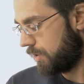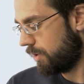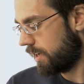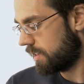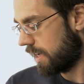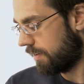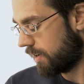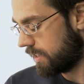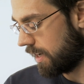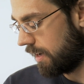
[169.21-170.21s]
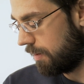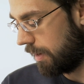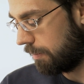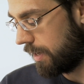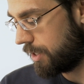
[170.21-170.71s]
2 years after I started to
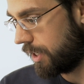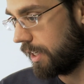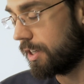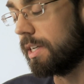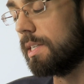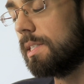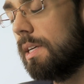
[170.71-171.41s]
make my changes.